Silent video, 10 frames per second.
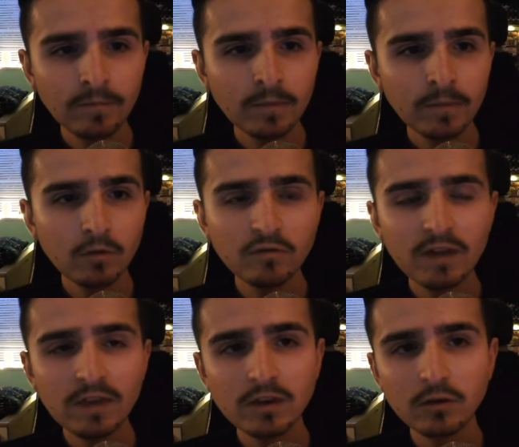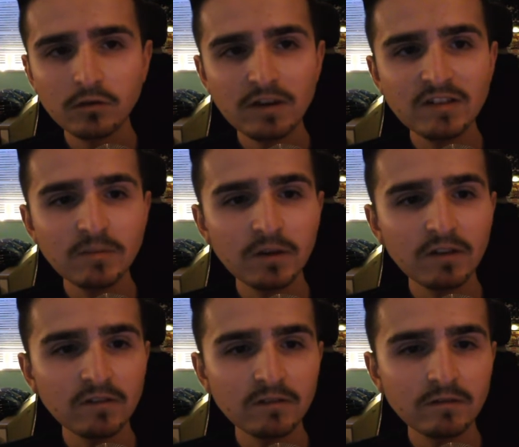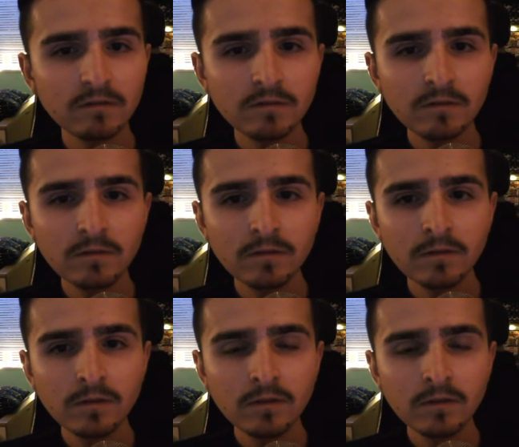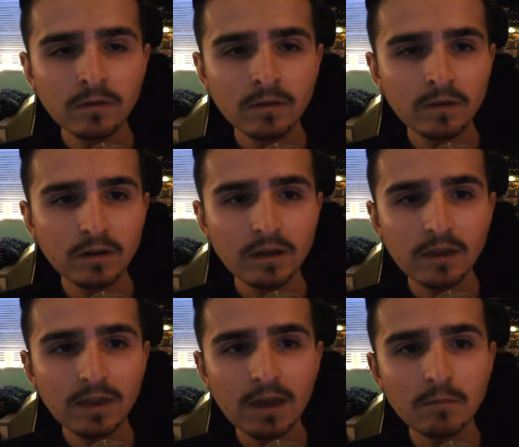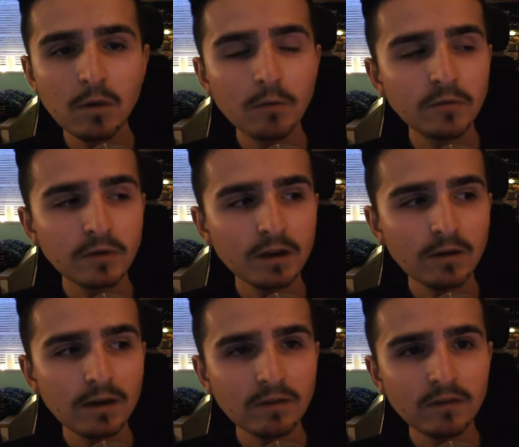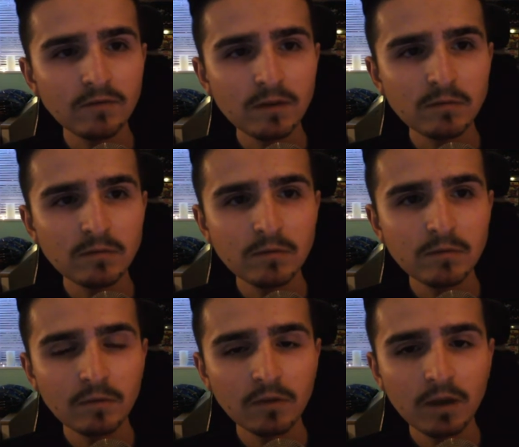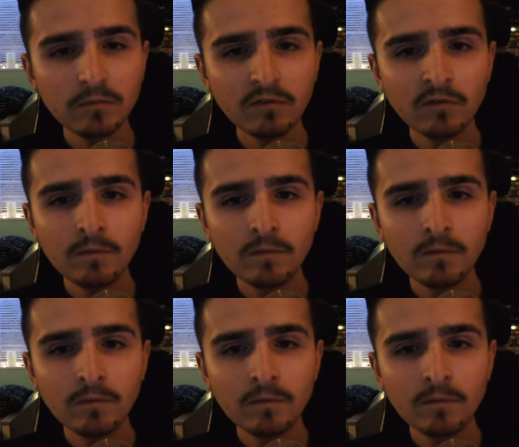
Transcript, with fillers: Of course, you get the odd crazy person. You know, they get mobbed when they go out, these famous people sometimes.